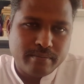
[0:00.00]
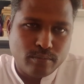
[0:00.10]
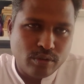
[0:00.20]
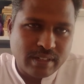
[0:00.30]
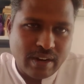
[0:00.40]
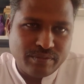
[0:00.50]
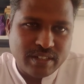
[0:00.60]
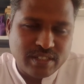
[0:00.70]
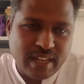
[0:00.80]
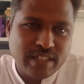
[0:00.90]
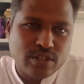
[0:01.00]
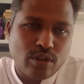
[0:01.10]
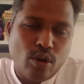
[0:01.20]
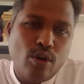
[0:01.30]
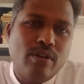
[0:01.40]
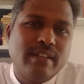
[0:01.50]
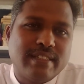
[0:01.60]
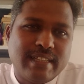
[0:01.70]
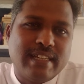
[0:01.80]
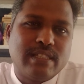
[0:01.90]
bone grafted site all the
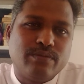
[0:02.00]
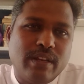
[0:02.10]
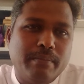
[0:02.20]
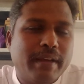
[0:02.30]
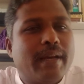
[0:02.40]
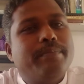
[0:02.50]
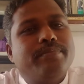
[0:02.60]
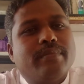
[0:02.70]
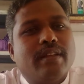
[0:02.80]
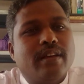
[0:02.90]
cells will become